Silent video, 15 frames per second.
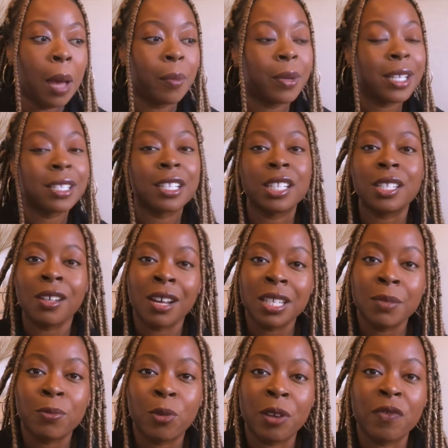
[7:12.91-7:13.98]
But it's the starting
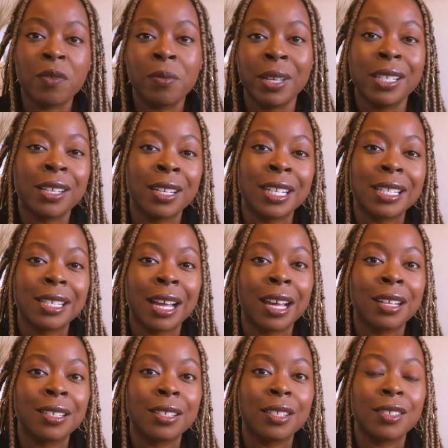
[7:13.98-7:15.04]
point for me to
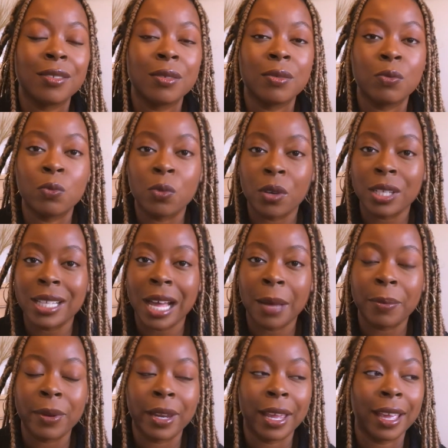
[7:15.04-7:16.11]
understand what's
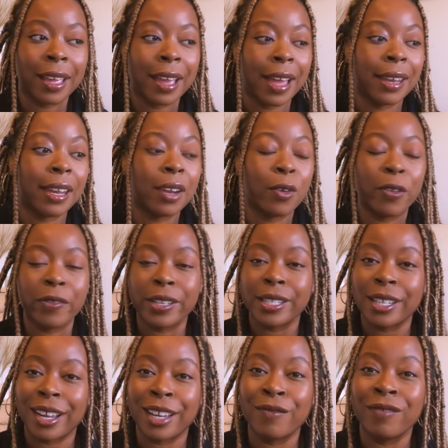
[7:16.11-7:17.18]
happening, and then obviously
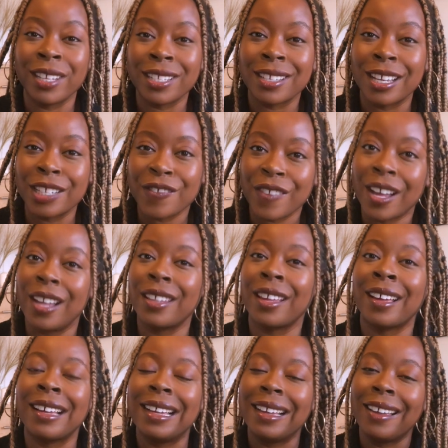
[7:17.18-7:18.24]
I can research
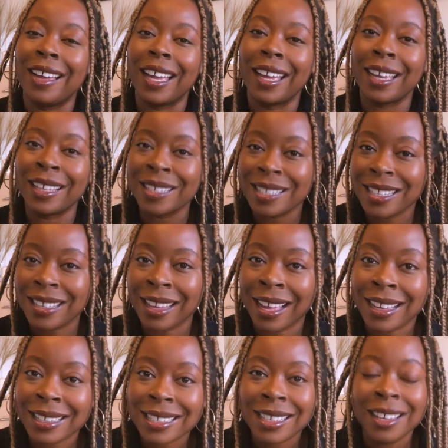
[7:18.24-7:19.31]
further into
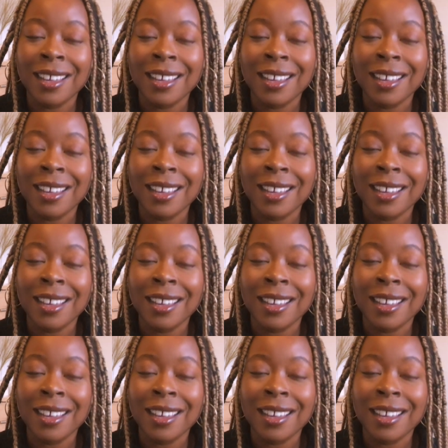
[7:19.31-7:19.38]
that.